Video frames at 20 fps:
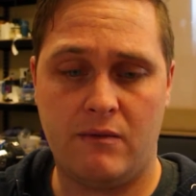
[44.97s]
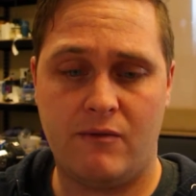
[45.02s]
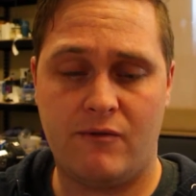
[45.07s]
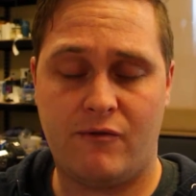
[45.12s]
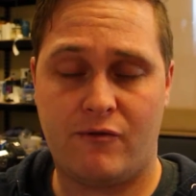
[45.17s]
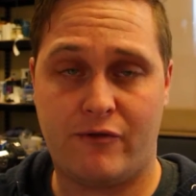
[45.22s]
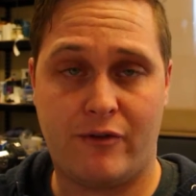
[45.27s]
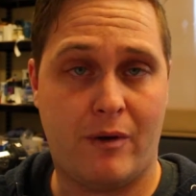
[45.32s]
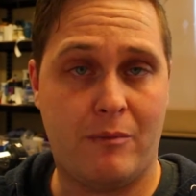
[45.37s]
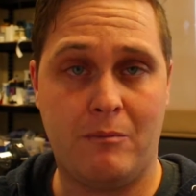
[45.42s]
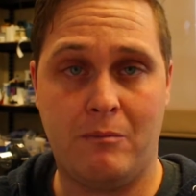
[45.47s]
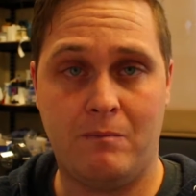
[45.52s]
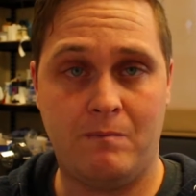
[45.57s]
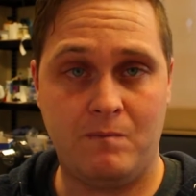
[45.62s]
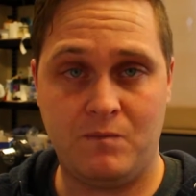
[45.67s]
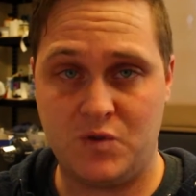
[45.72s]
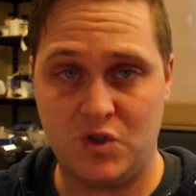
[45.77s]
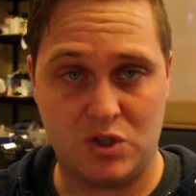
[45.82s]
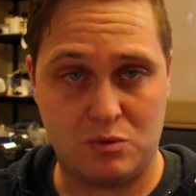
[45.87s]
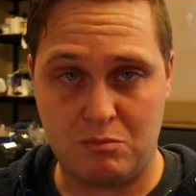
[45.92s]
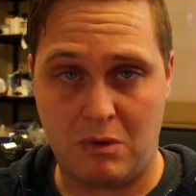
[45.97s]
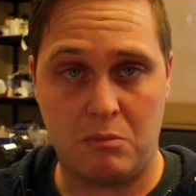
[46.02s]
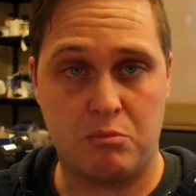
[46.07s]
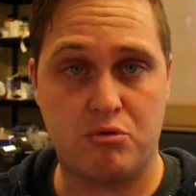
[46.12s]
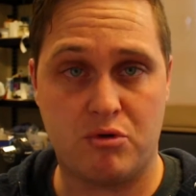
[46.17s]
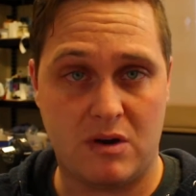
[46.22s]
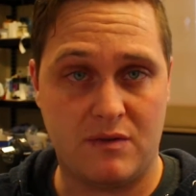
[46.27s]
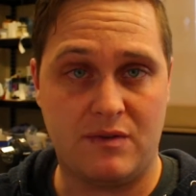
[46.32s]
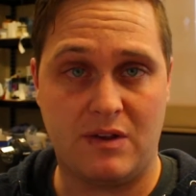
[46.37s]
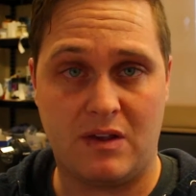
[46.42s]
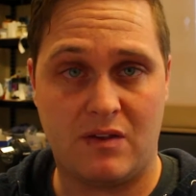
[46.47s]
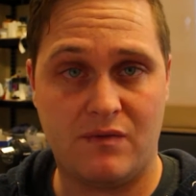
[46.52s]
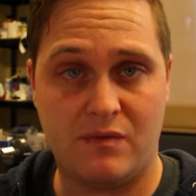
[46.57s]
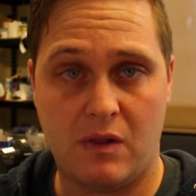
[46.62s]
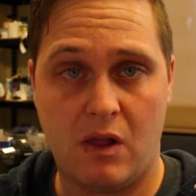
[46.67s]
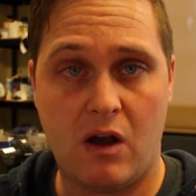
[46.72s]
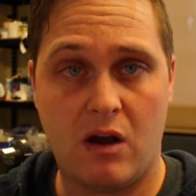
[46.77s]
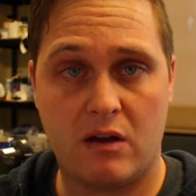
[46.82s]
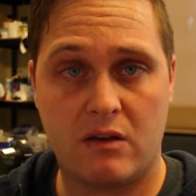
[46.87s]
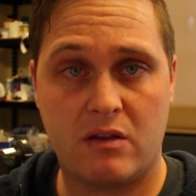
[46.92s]
from just my previous
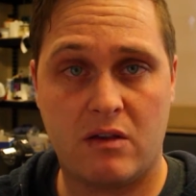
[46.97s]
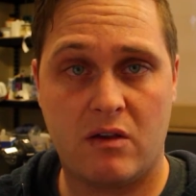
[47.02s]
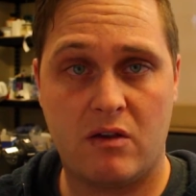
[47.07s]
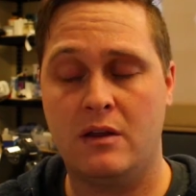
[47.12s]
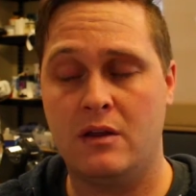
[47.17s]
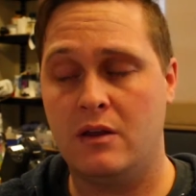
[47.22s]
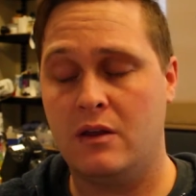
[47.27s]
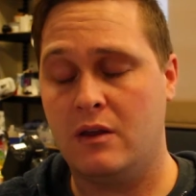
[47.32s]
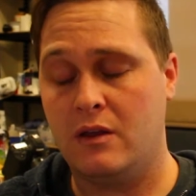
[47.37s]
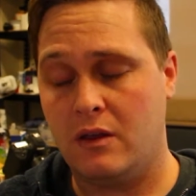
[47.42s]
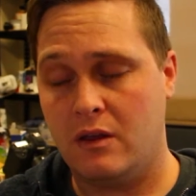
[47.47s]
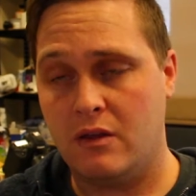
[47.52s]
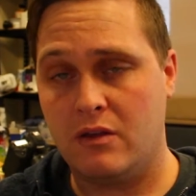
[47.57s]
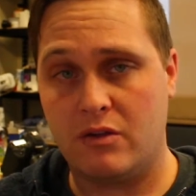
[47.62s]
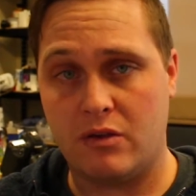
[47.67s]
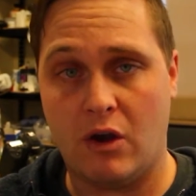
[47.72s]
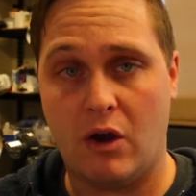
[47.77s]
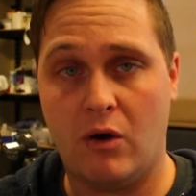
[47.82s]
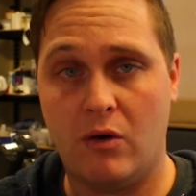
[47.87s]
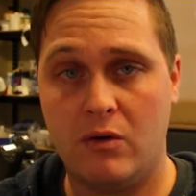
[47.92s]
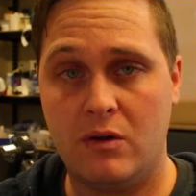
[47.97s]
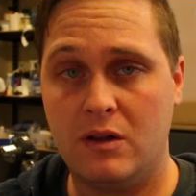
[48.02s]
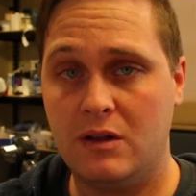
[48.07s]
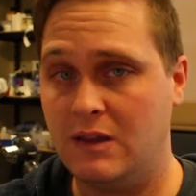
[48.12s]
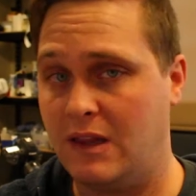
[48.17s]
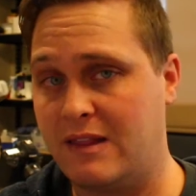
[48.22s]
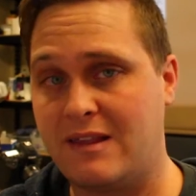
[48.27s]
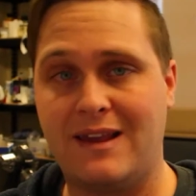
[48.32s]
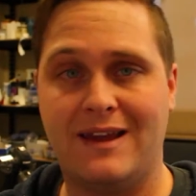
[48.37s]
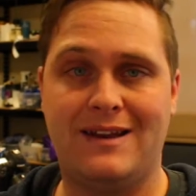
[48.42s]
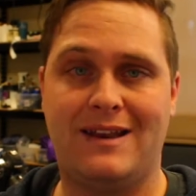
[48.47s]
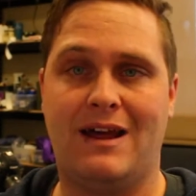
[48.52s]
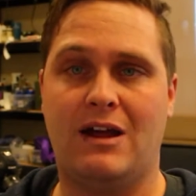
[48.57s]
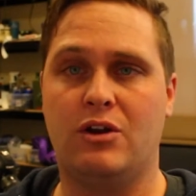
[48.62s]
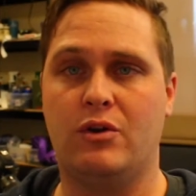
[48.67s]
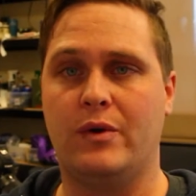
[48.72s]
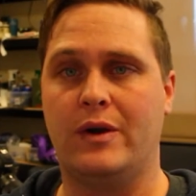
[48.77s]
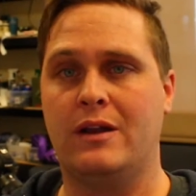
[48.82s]
vlogs. So, let's get down to